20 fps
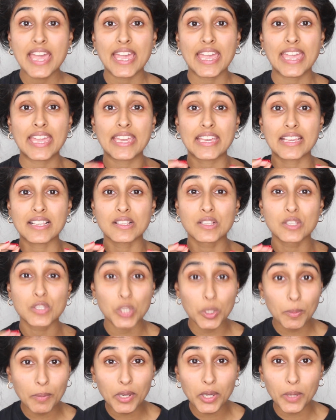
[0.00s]
It is
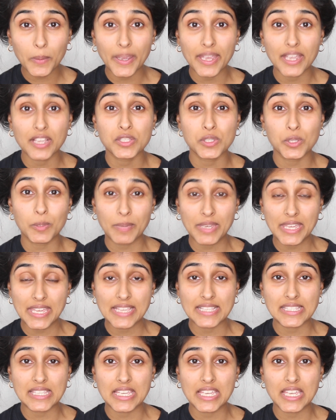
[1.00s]
super quick, super
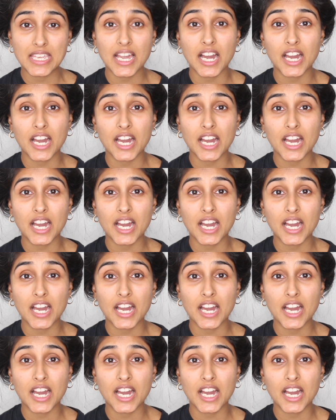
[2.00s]
easy.